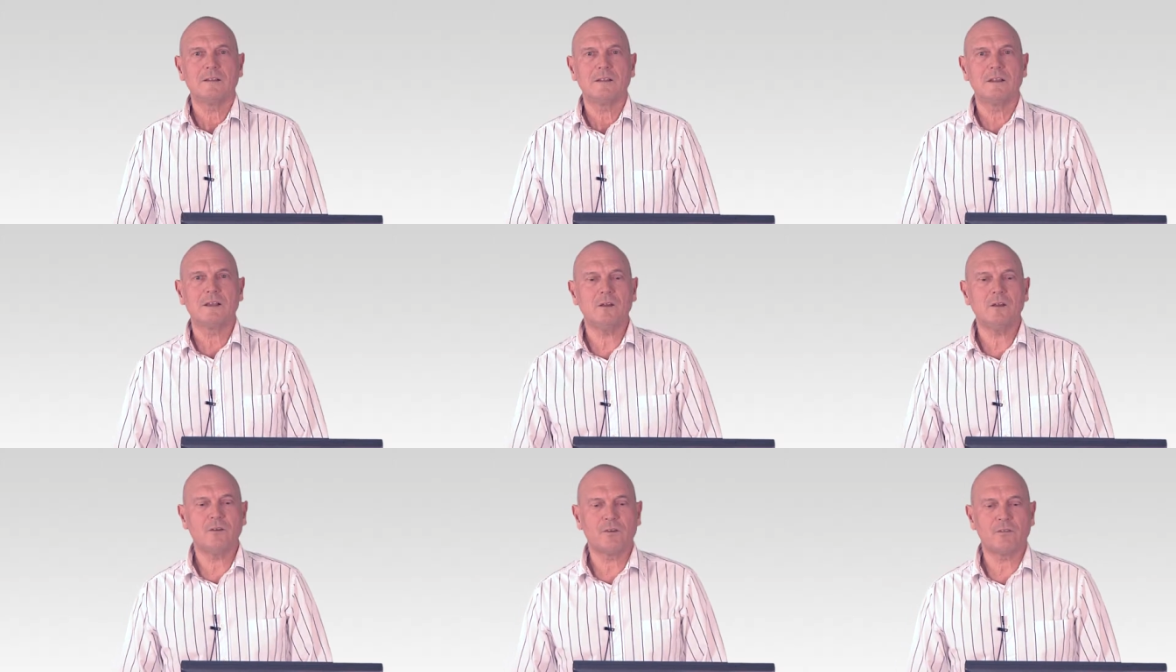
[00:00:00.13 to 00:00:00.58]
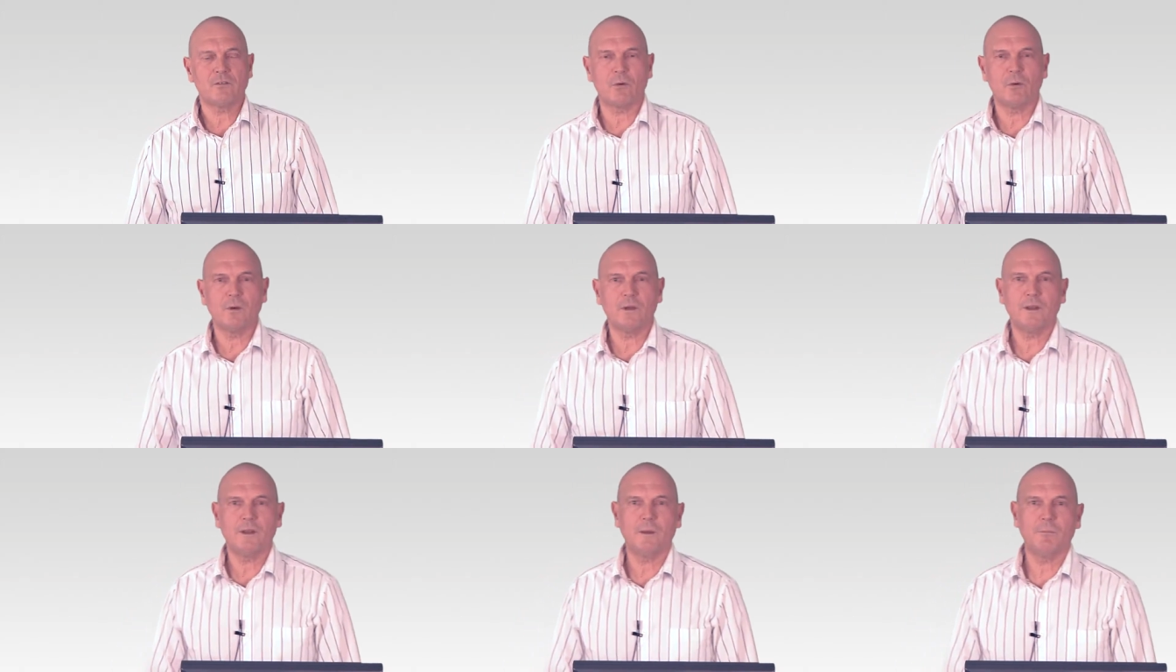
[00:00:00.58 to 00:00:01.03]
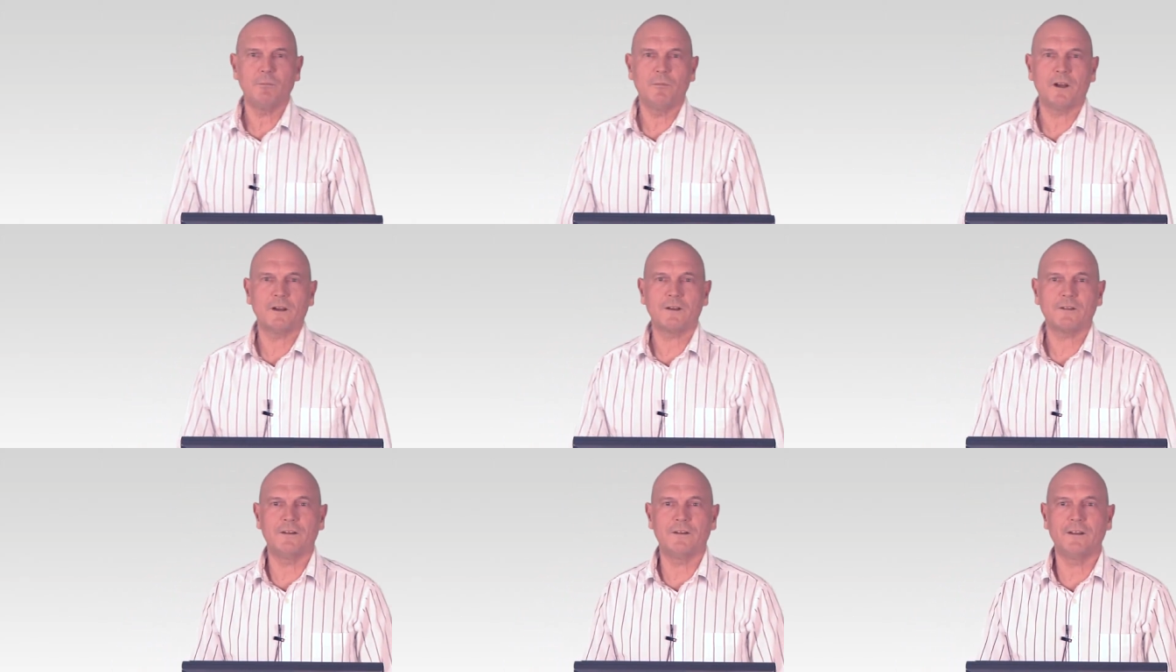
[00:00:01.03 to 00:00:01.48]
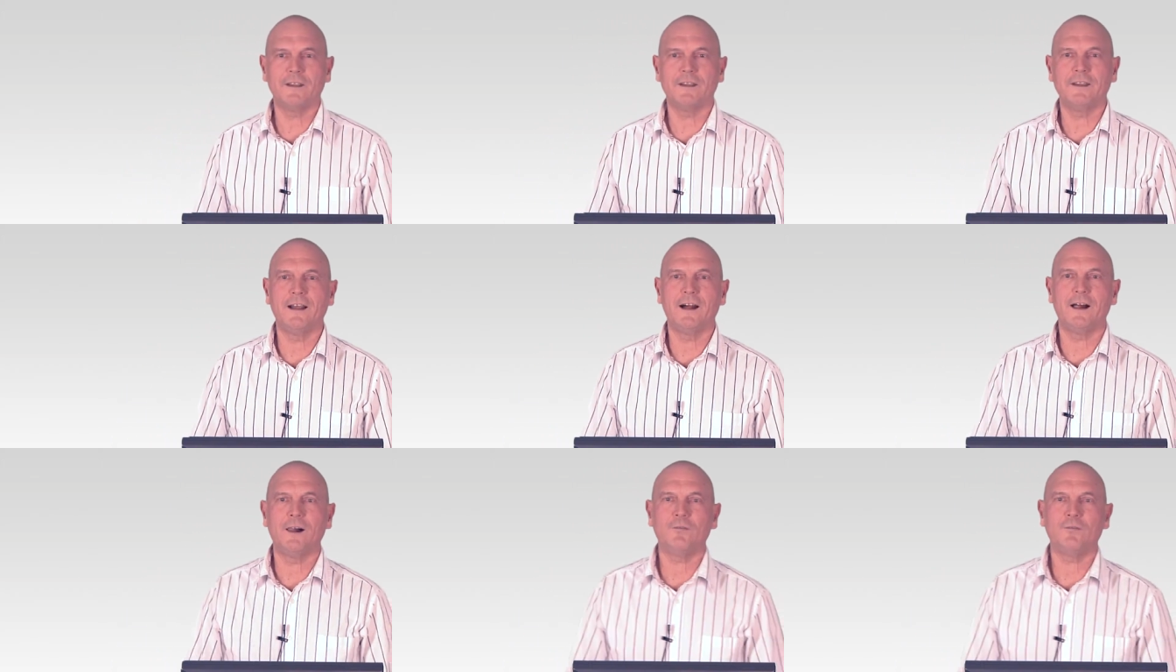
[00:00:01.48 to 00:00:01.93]
Hello everyone, I'm Dr.
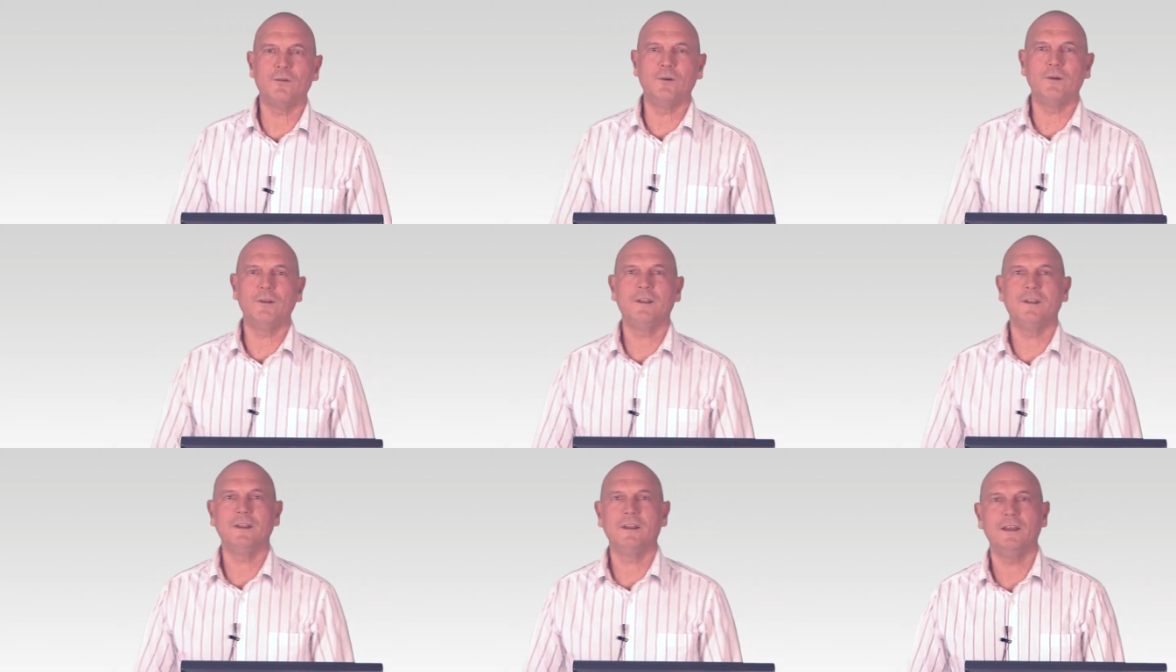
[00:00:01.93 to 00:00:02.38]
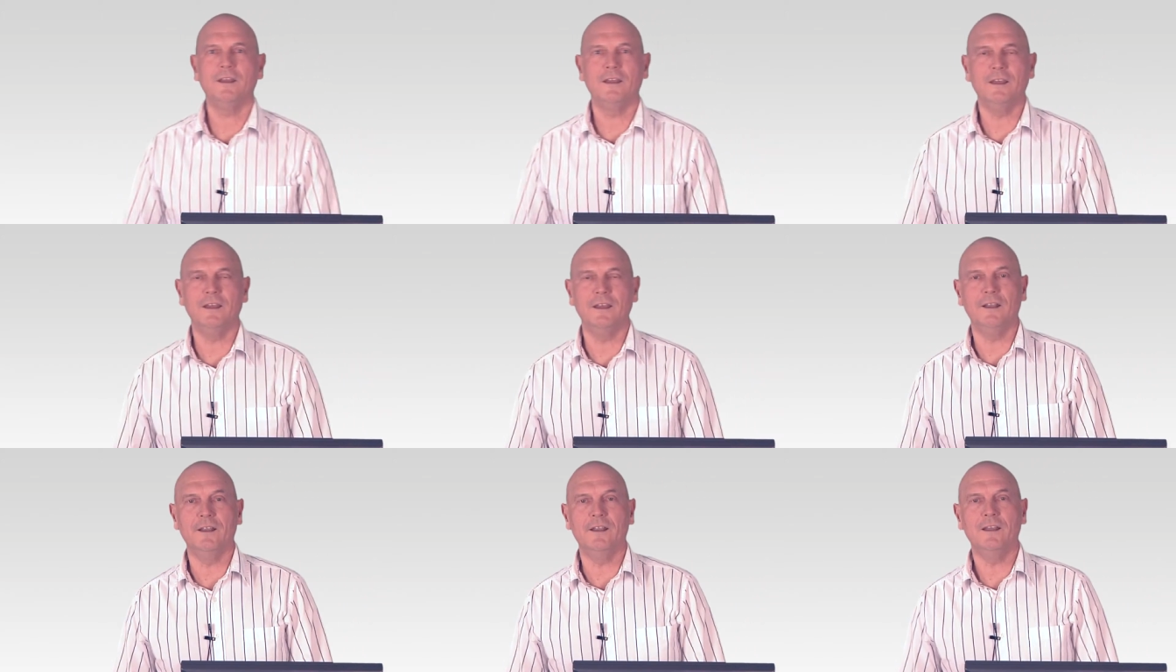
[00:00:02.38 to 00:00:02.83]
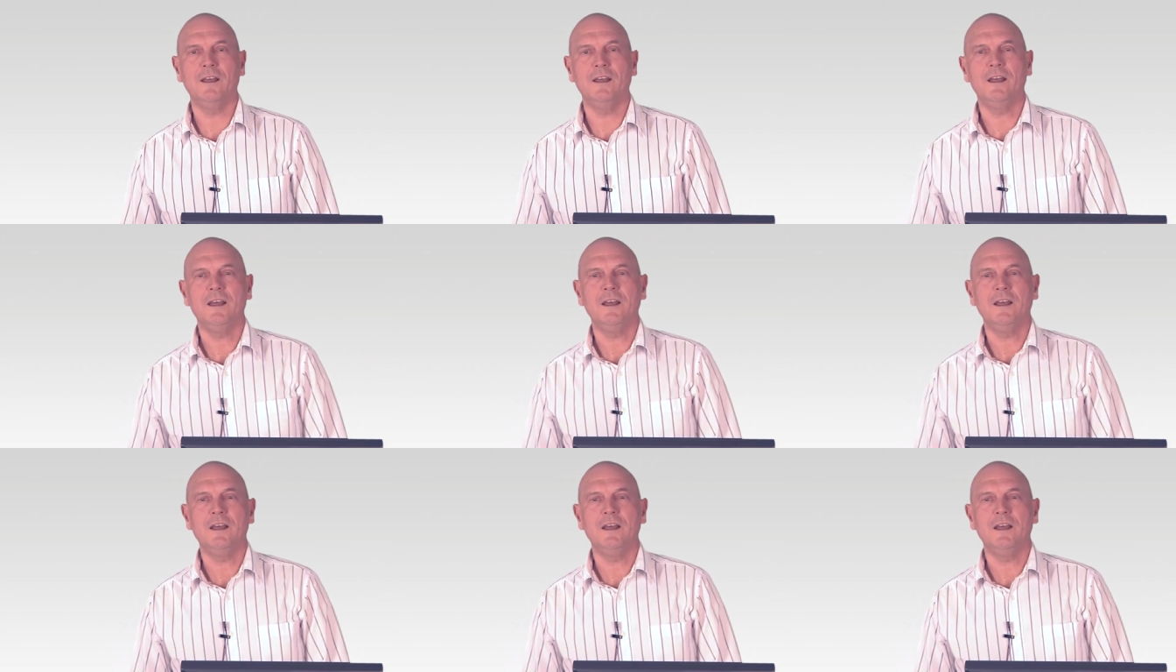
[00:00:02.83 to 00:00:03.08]
Eddie Alford and